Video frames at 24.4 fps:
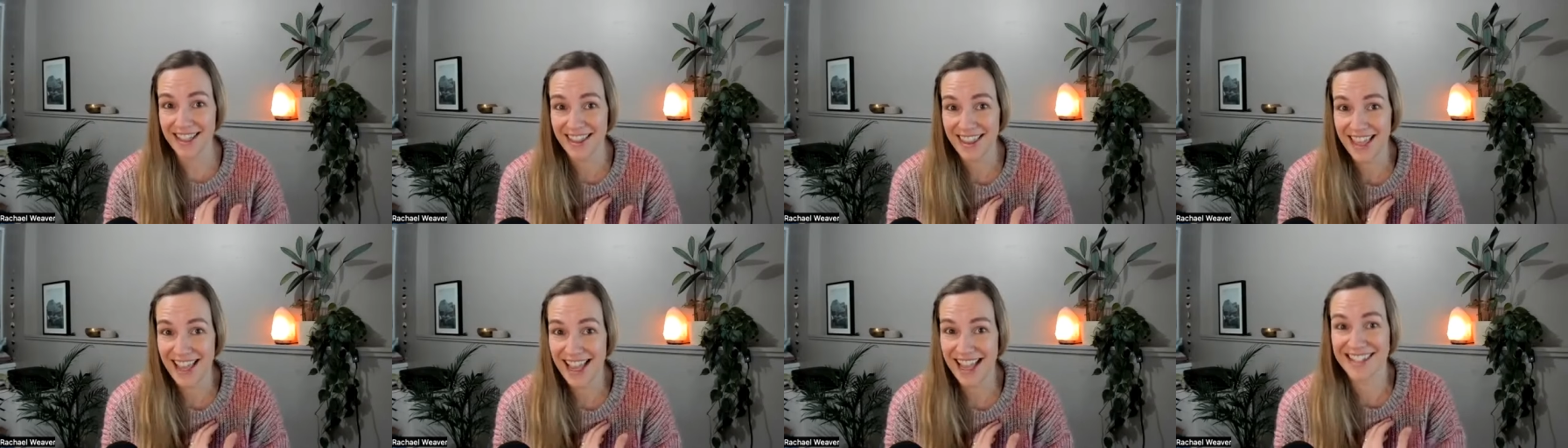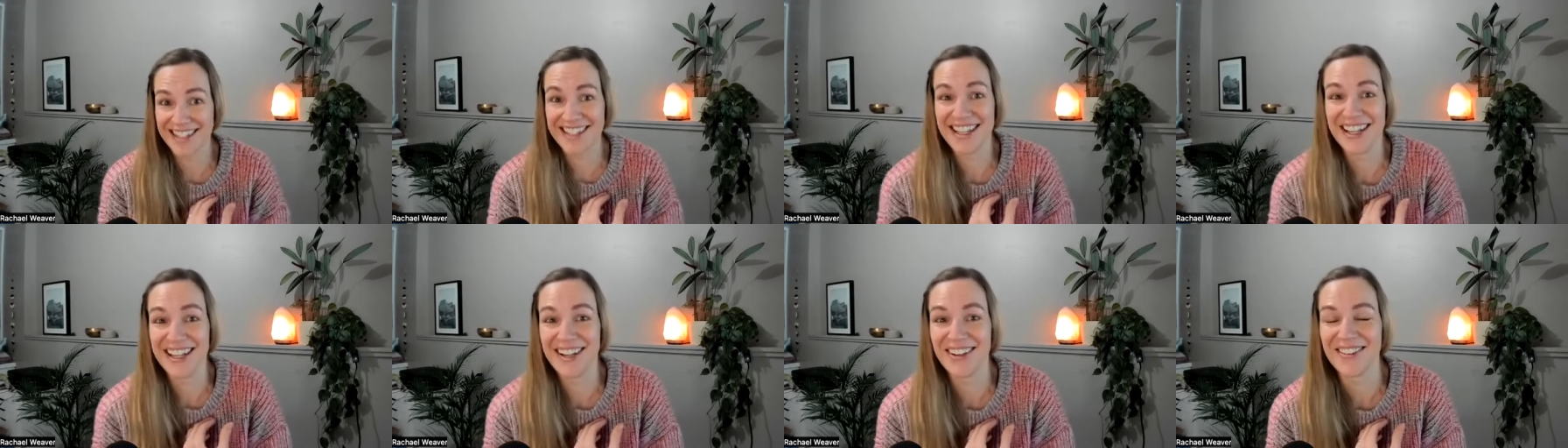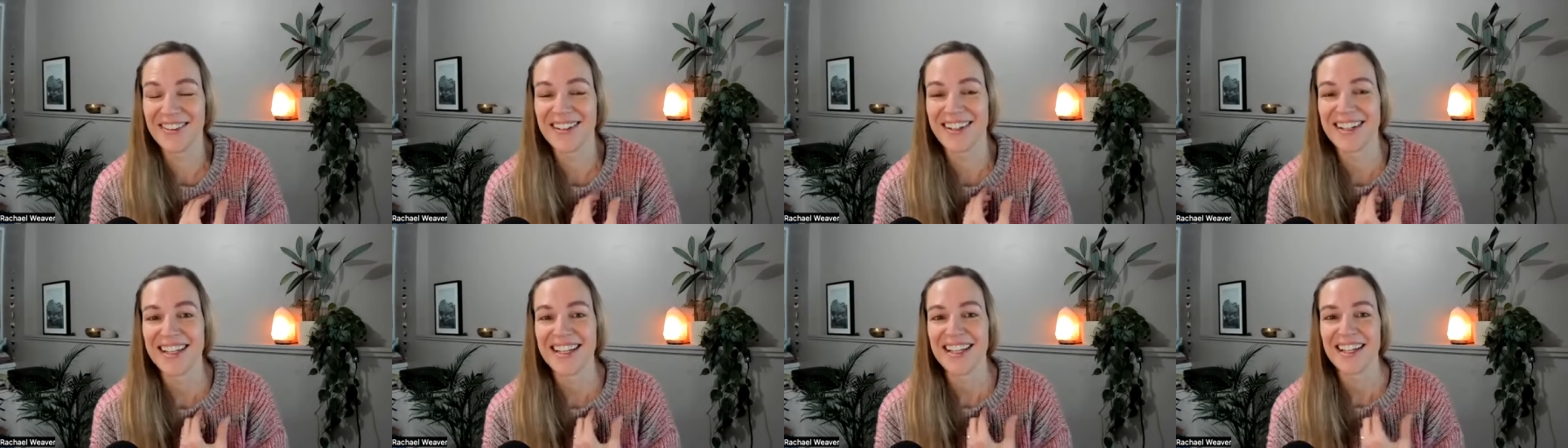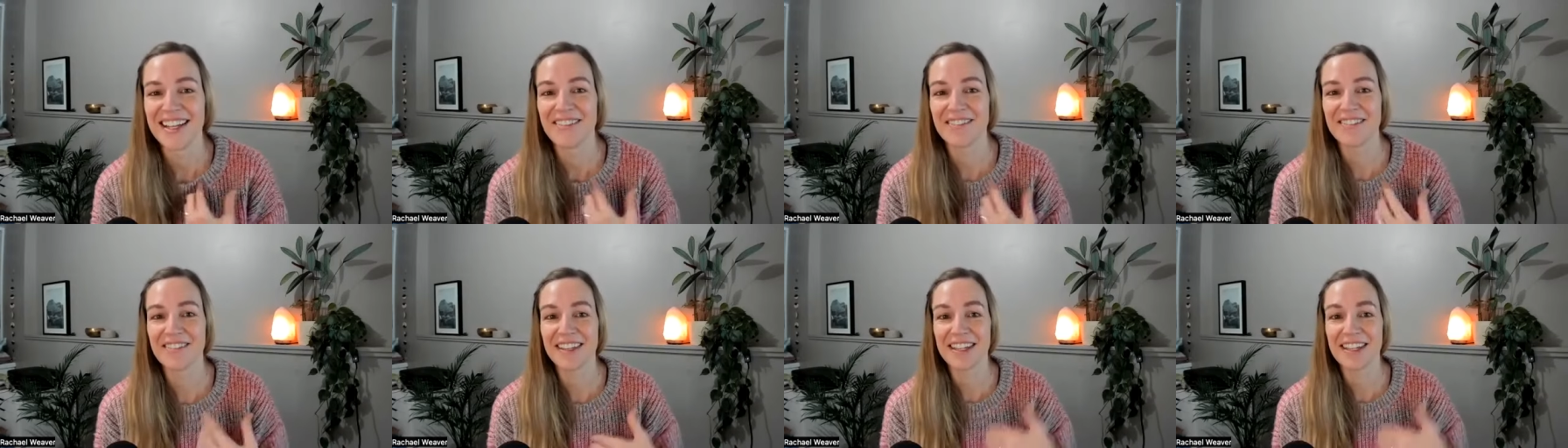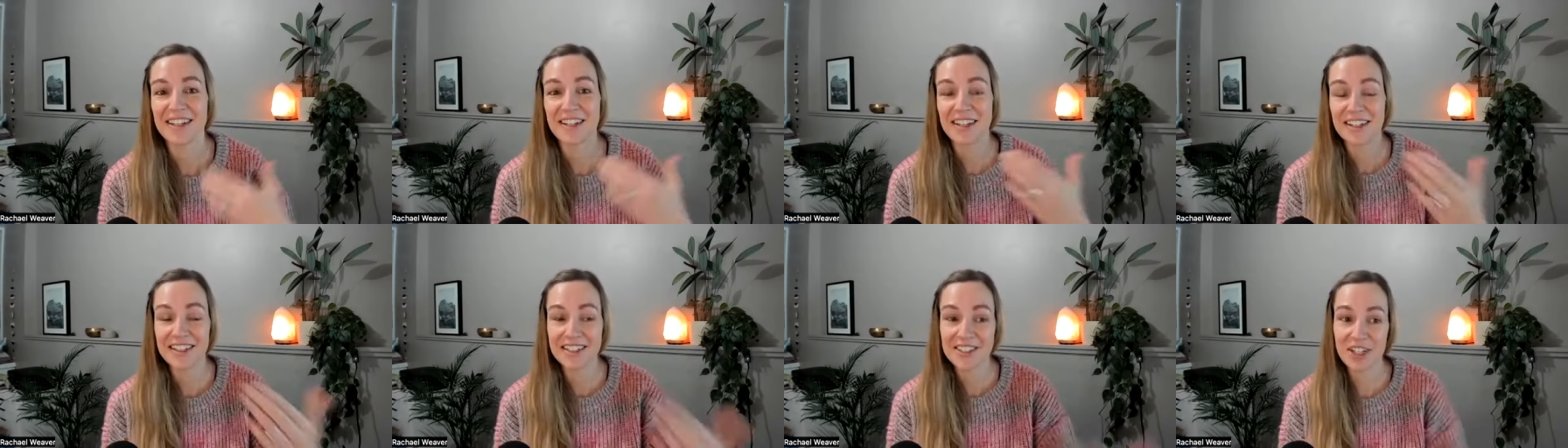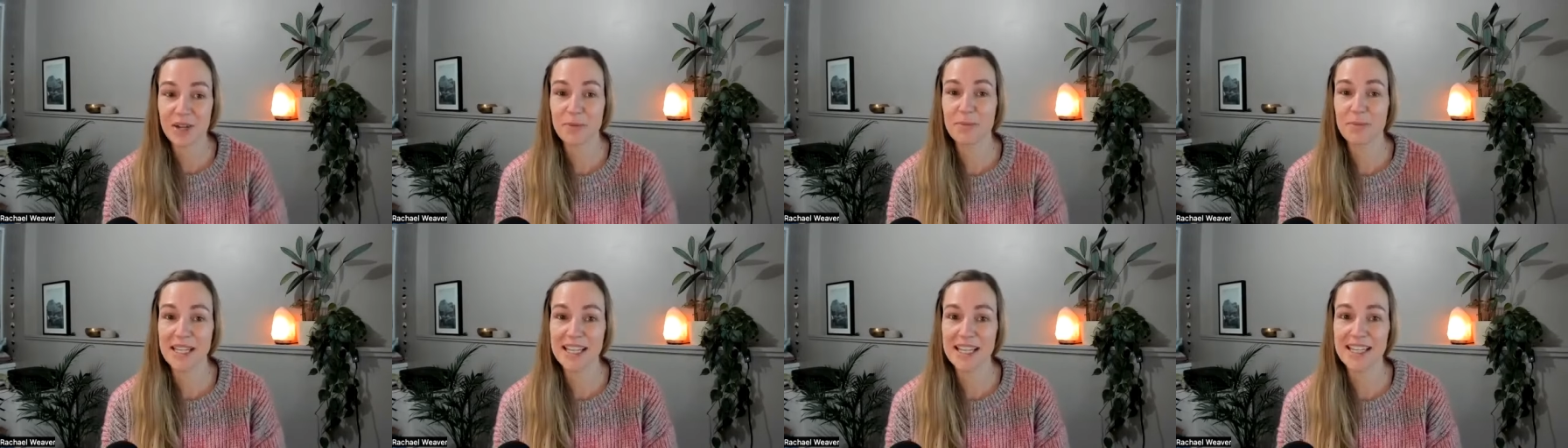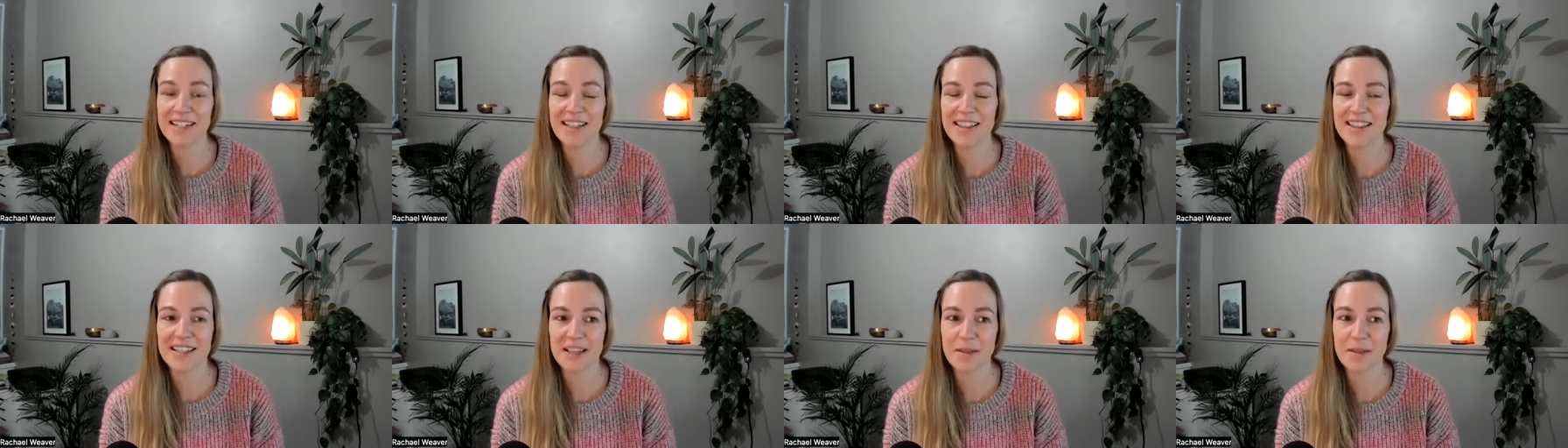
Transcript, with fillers: done that too, like jumping into